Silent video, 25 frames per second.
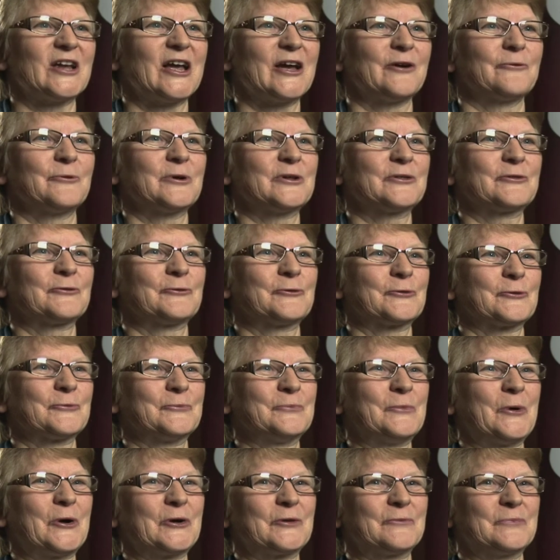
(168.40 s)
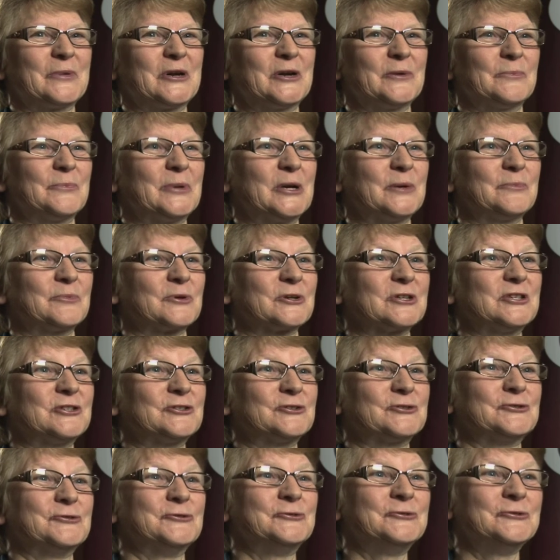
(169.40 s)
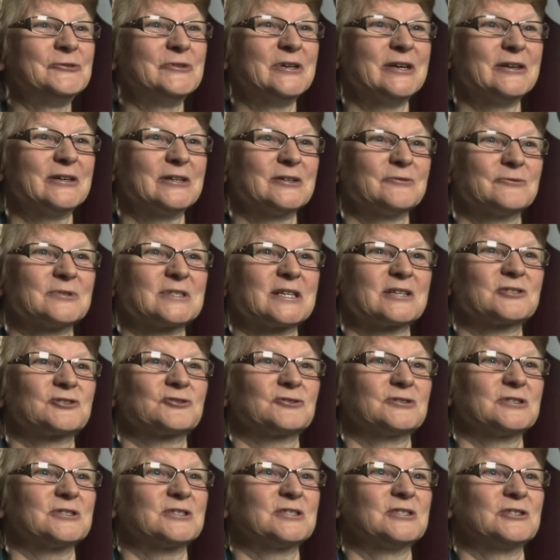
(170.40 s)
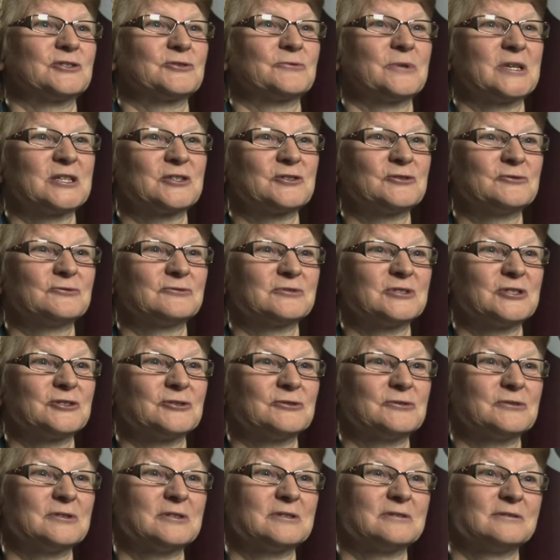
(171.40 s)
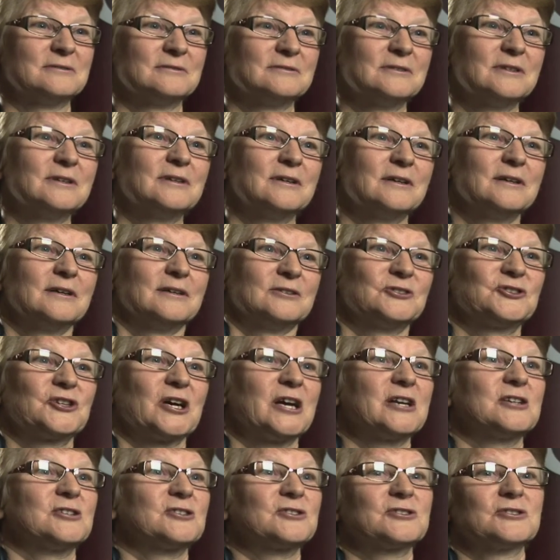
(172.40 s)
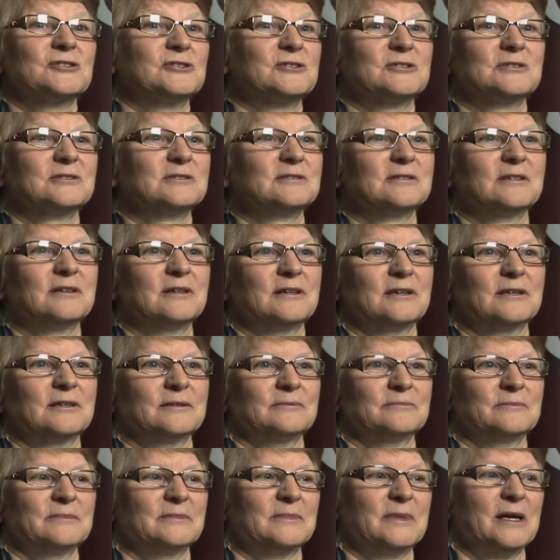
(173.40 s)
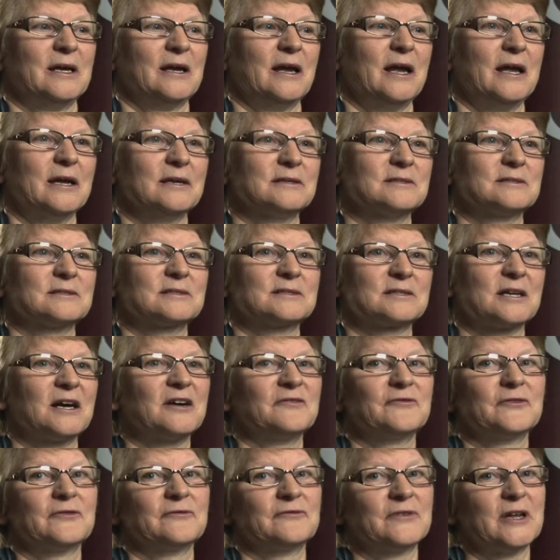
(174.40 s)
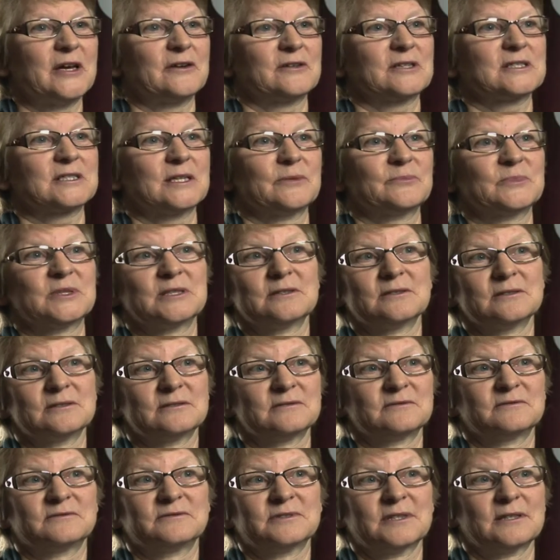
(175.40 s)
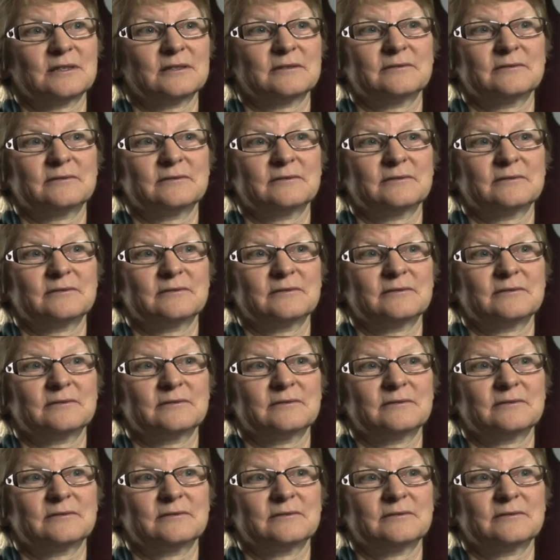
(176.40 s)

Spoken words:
how we thought it might have been a people issue, and it was actually a situational issue that changed it. And staff have now accepted it fairly